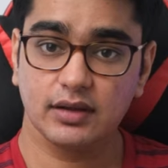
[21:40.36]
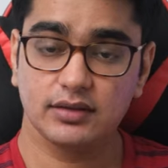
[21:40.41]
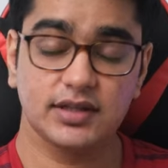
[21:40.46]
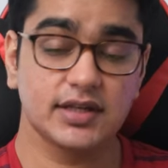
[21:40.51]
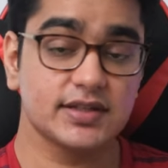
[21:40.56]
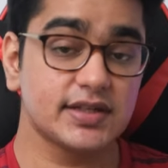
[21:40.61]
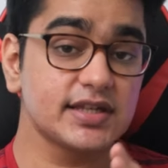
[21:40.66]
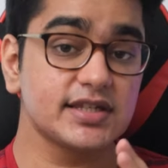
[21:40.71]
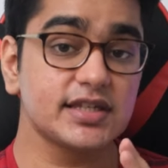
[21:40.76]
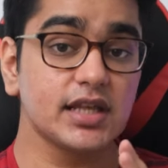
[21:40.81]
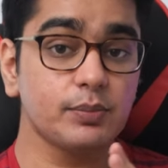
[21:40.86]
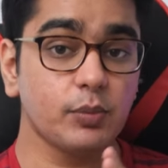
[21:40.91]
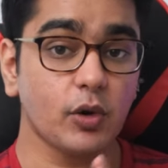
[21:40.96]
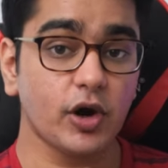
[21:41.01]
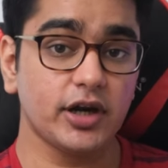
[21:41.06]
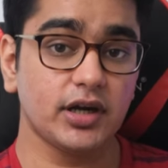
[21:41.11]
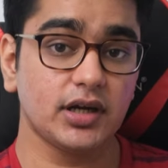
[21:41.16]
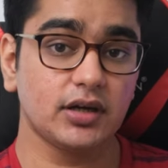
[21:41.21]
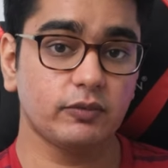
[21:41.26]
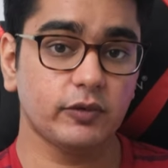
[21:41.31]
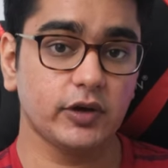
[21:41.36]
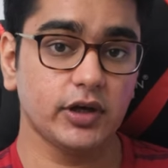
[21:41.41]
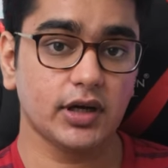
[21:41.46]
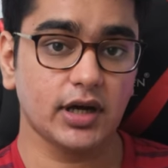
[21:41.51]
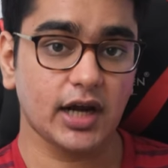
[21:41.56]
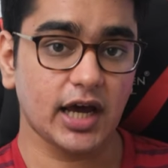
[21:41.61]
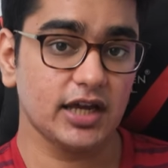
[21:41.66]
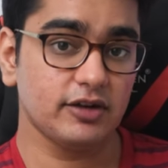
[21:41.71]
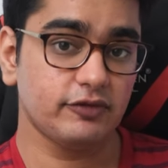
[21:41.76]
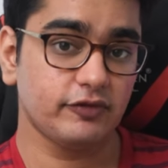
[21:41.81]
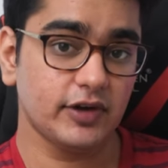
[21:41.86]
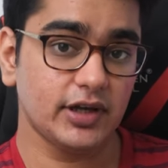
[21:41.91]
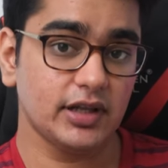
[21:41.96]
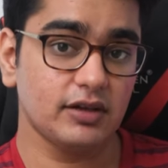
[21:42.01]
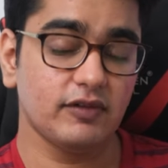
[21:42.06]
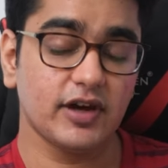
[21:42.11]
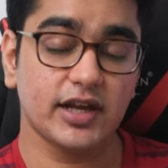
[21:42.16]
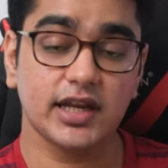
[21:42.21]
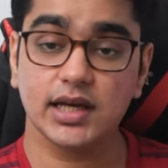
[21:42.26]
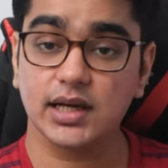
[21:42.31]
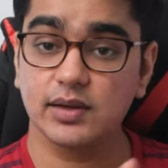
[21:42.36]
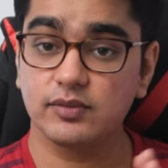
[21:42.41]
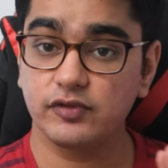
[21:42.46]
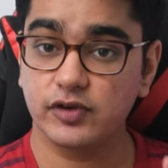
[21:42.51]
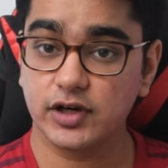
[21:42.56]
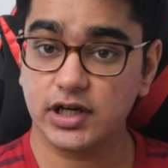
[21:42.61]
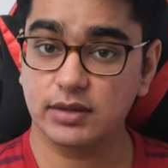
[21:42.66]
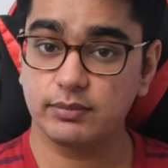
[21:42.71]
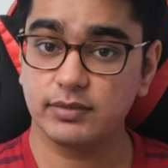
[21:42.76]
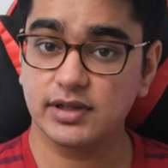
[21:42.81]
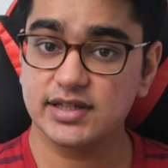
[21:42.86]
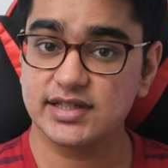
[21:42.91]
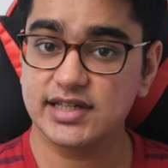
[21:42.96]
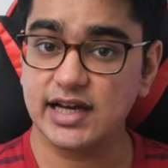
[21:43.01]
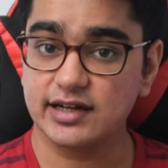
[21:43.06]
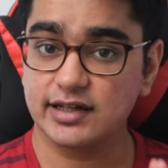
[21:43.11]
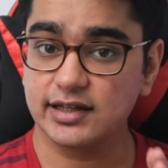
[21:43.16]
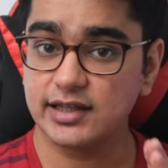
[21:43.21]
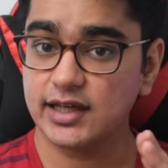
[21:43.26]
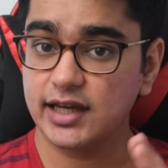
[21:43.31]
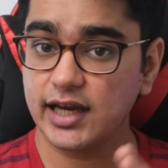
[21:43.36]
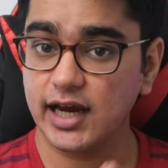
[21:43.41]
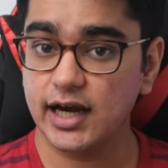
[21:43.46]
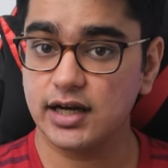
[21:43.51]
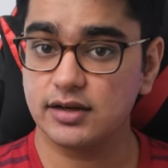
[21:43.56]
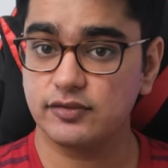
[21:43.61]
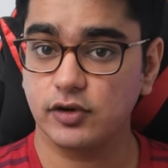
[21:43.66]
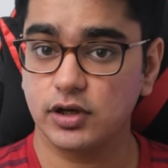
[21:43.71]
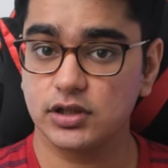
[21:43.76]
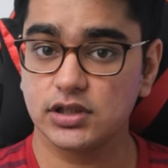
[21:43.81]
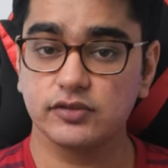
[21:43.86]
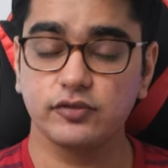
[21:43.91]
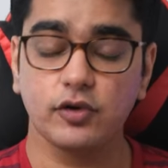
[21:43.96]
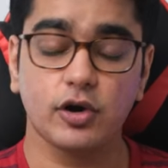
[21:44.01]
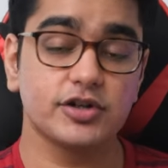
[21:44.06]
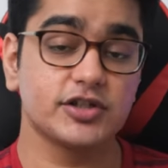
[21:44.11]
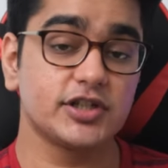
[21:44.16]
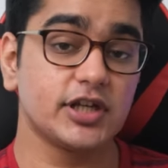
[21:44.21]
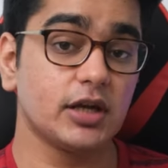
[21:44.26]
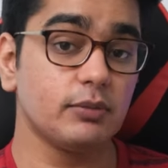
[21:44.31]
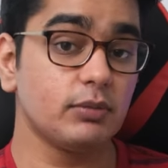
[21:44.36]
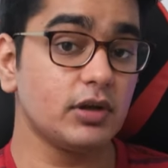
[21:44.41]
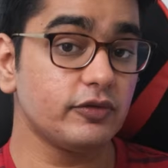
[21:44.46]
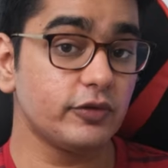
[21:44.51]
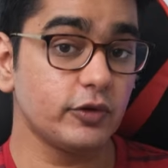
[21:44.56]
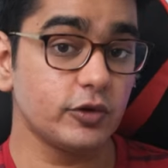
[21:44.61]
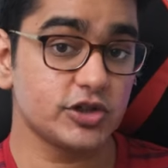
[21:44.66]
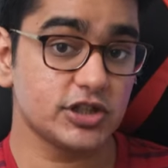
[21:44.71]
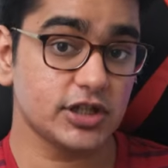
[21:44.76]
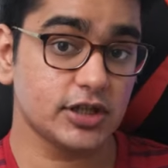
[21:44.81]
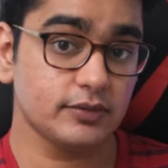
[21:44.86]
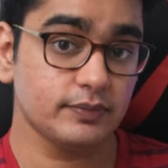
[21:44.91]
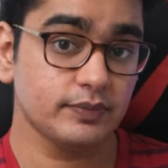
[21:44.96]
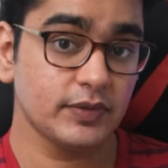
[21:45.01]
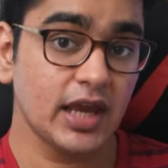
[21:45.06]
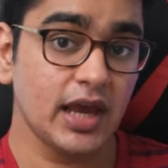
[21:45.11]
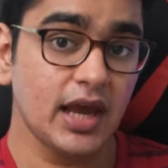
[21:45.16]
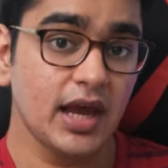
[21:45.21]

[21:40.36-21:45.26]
this is the point where I feel very comfortable settling at for the foreseeable future